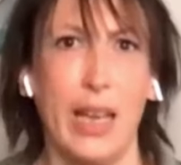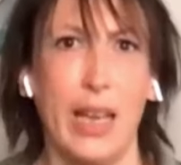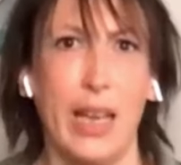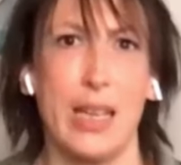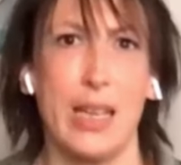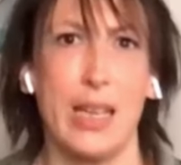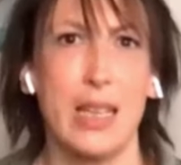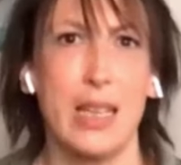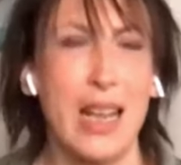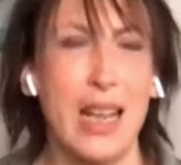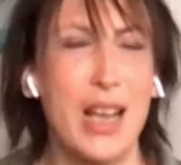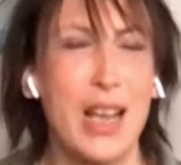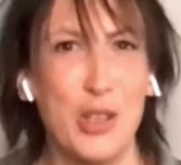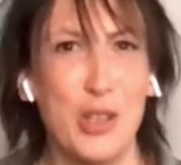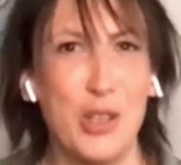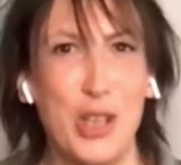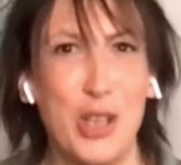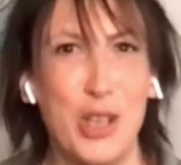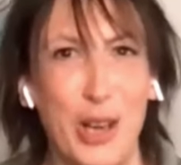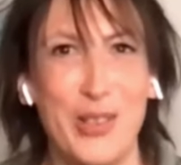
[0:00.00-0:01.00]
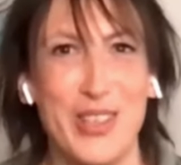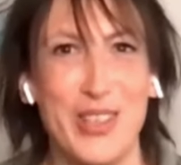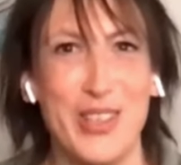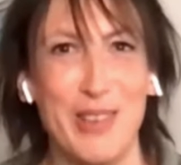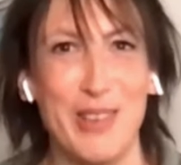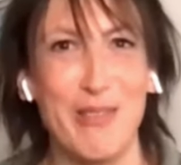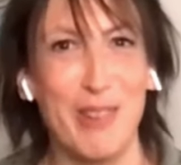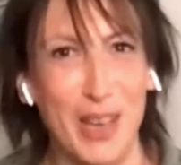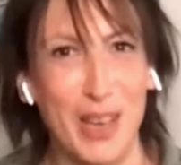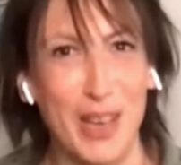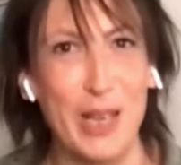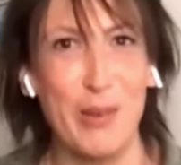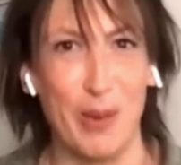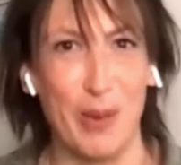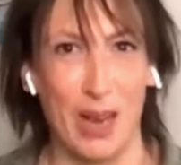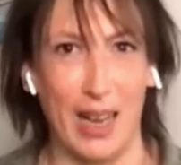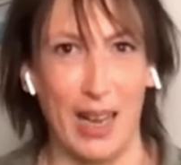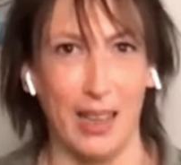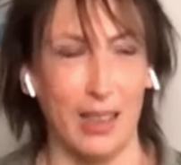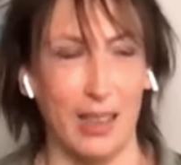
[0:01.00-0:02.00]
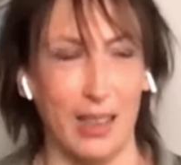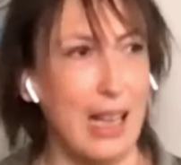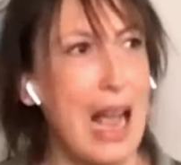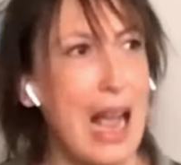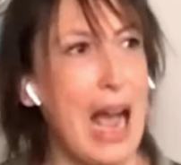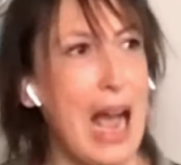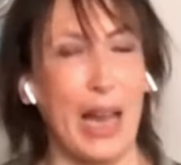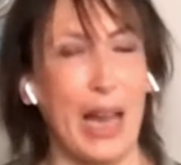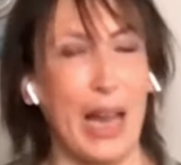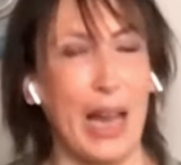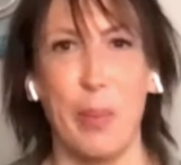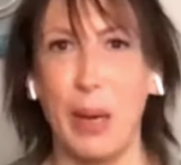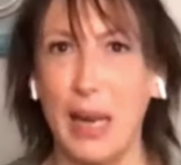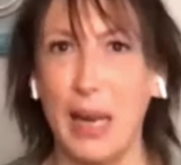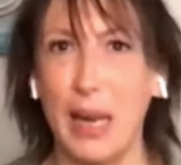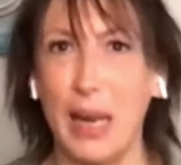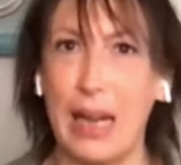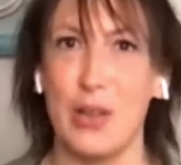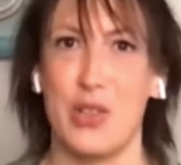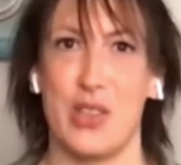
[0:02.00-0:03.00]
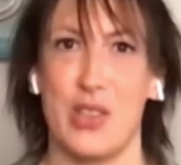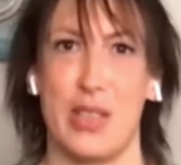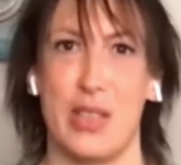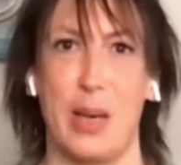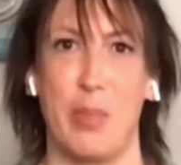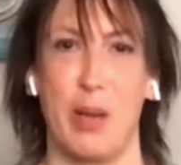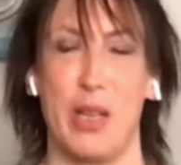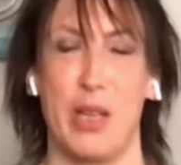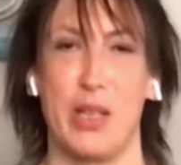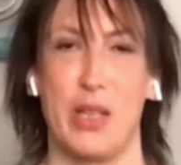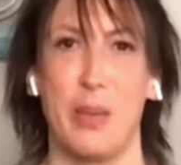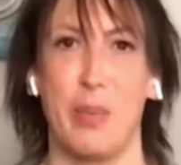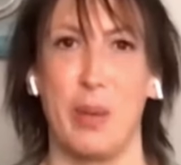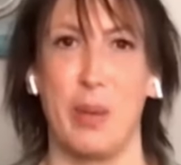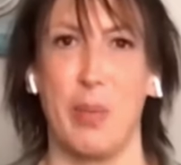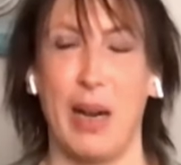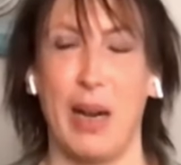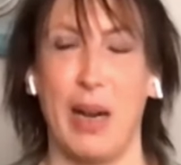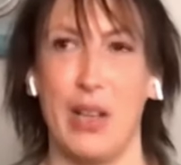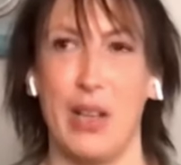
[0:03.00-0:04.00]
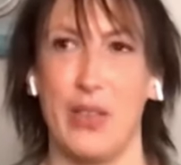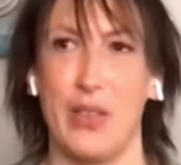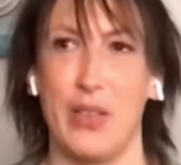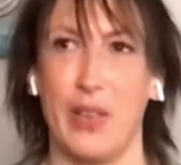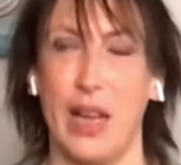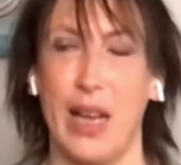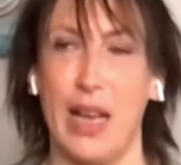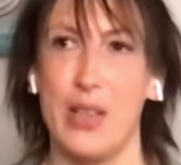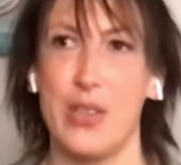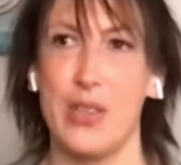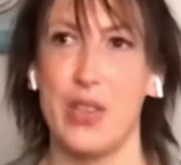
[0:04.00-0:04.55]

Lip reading: it. The show did really well and I'm allowed to celebrate it and be proud of it.